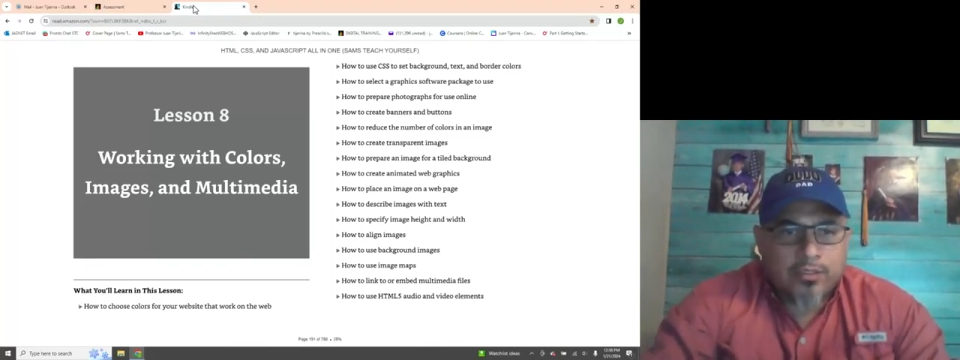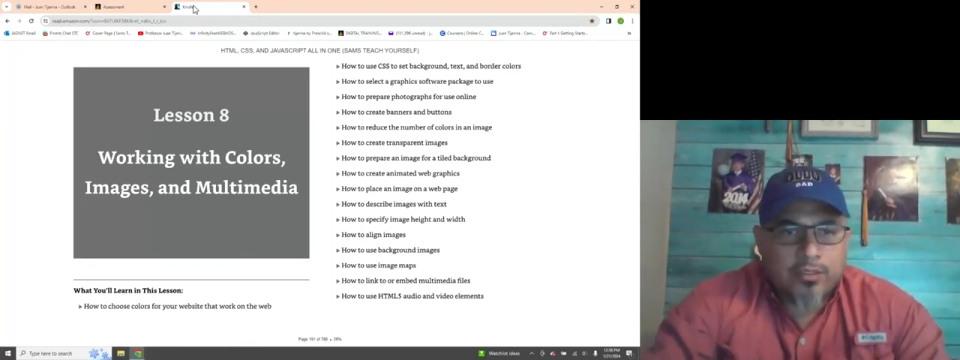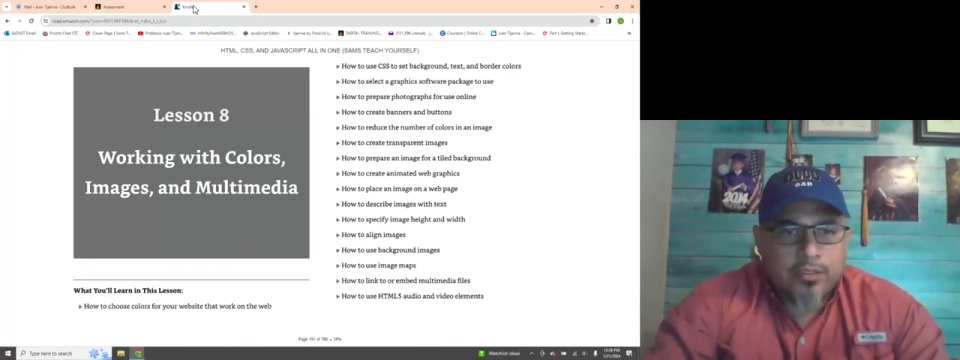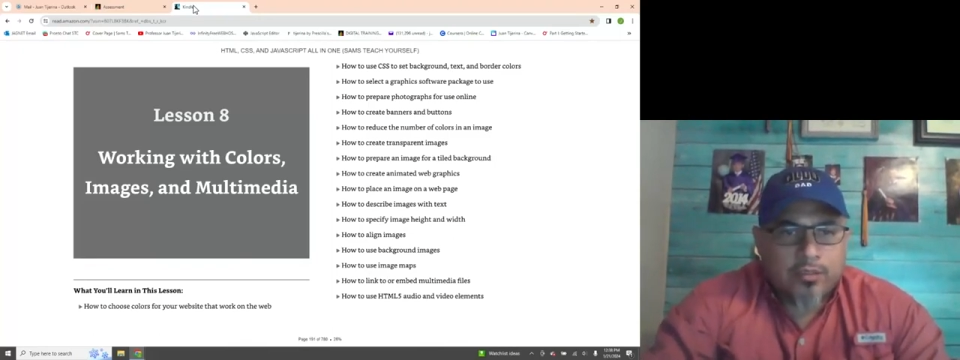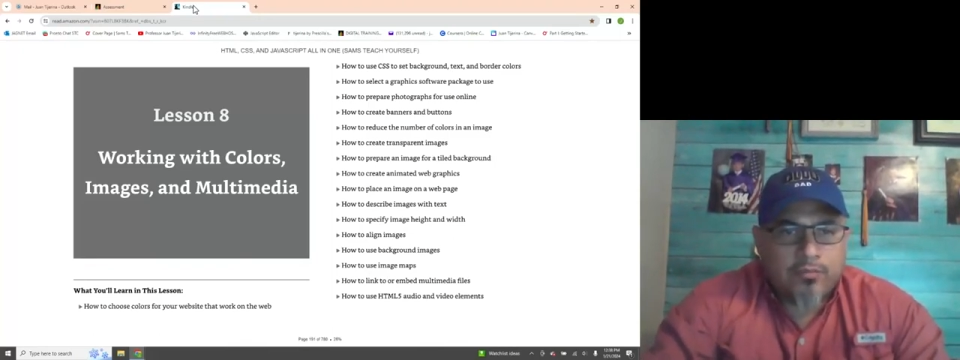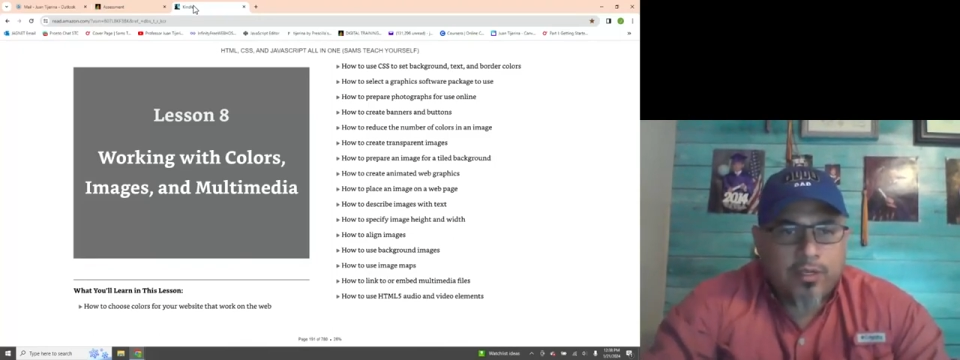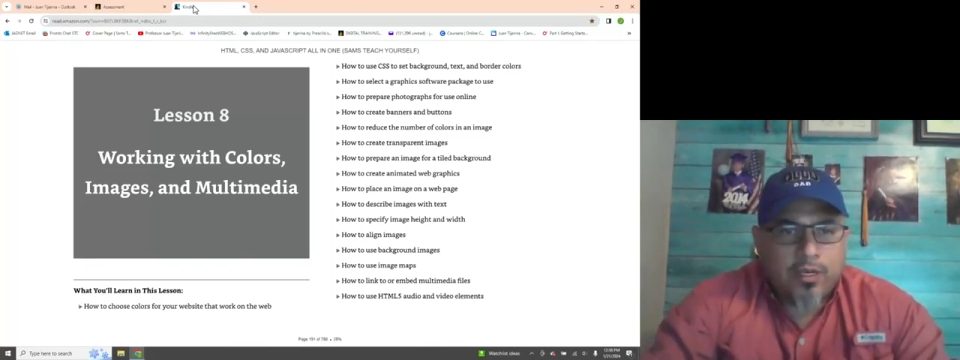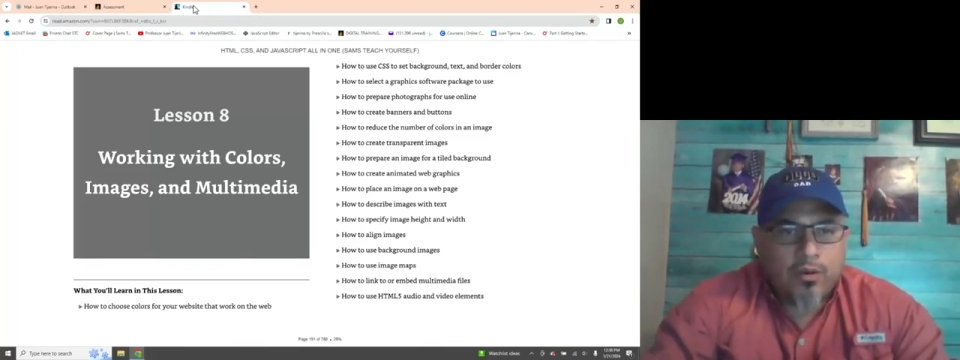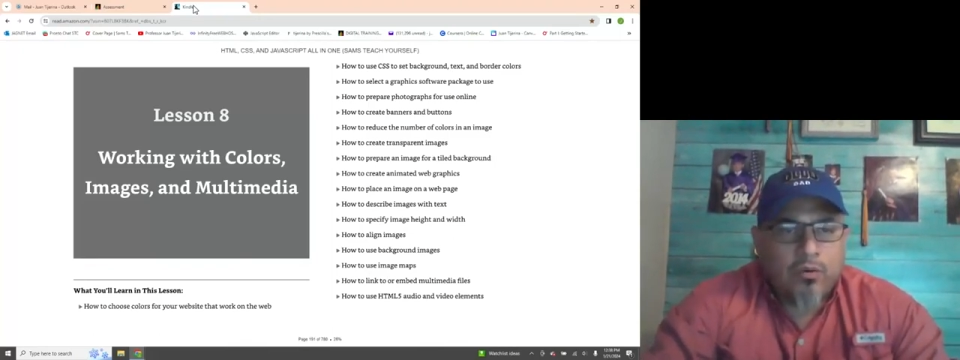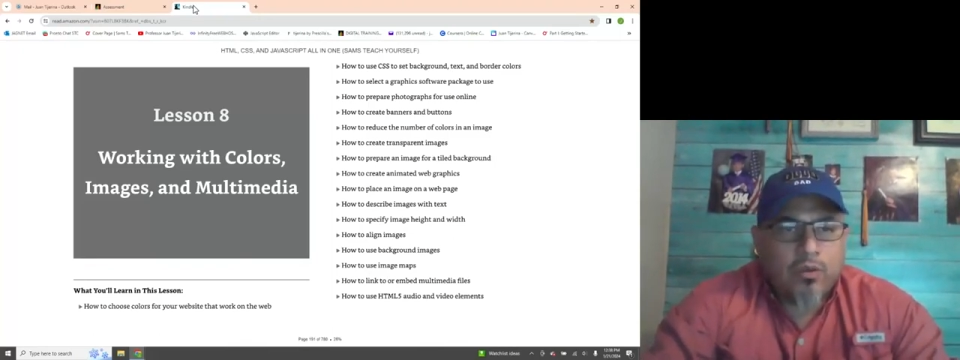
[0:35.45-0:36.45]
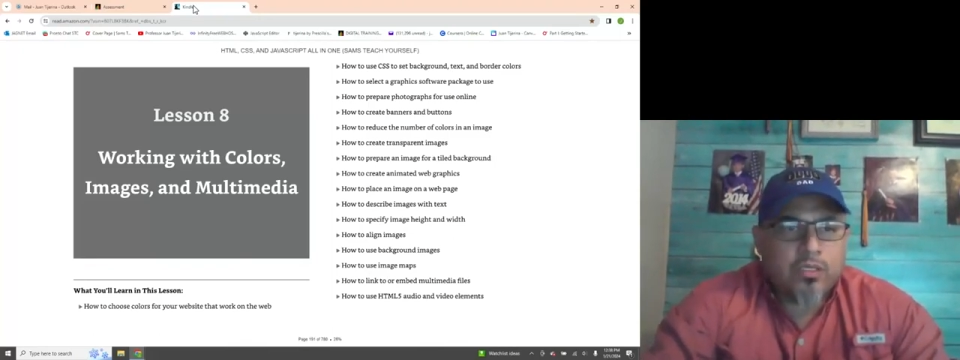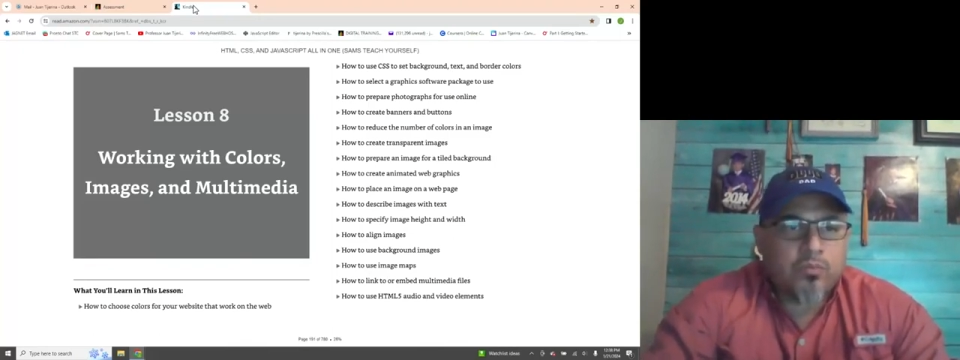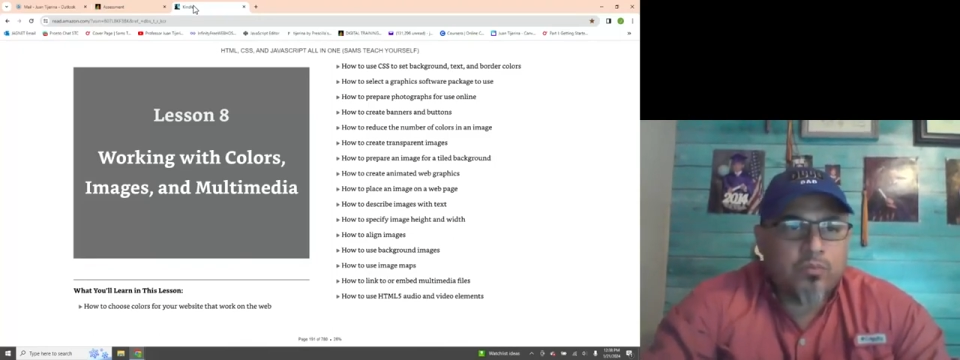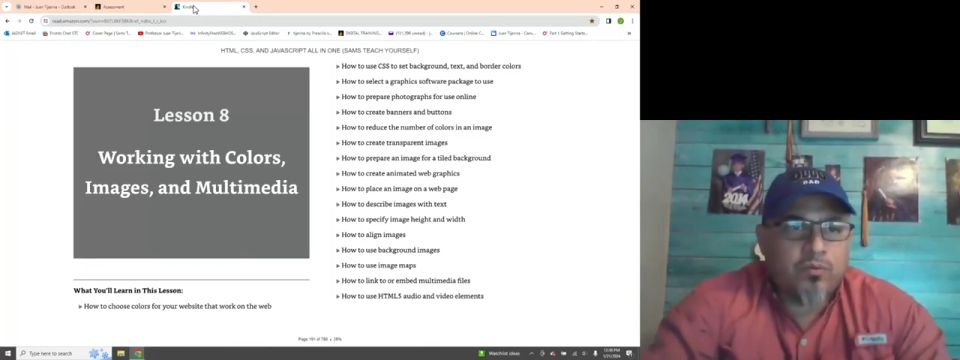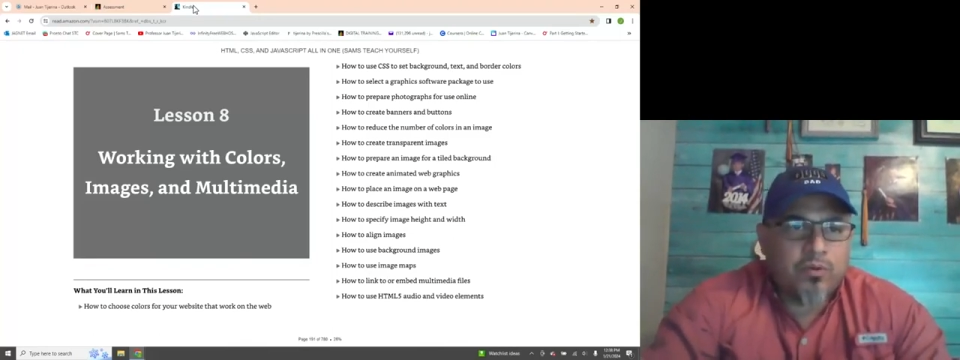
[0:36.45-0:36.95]
This
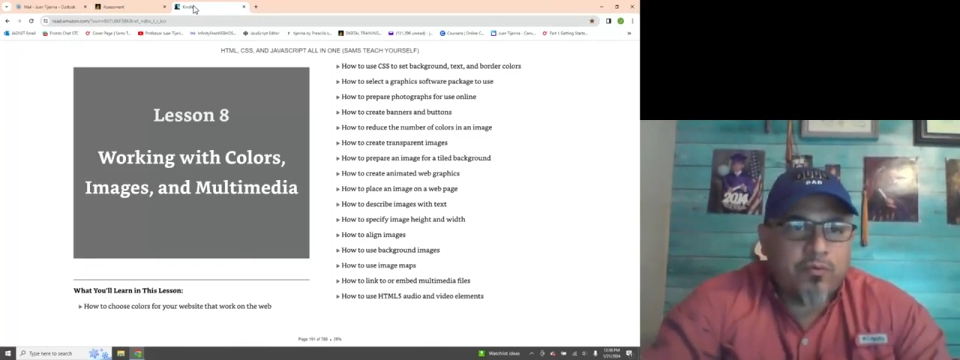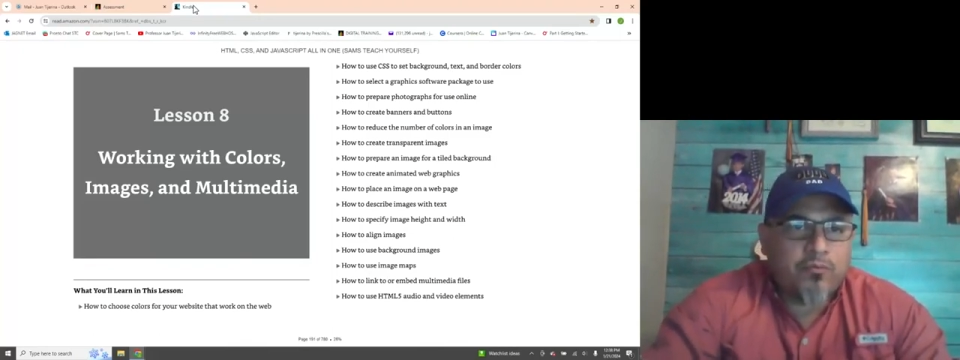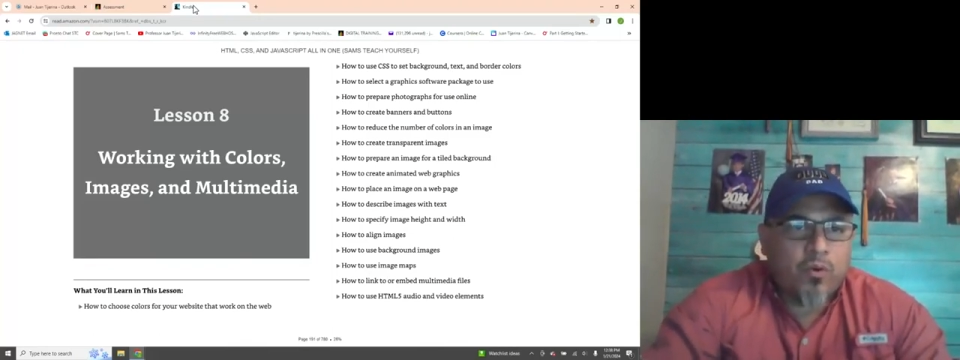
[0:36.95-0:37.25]
video is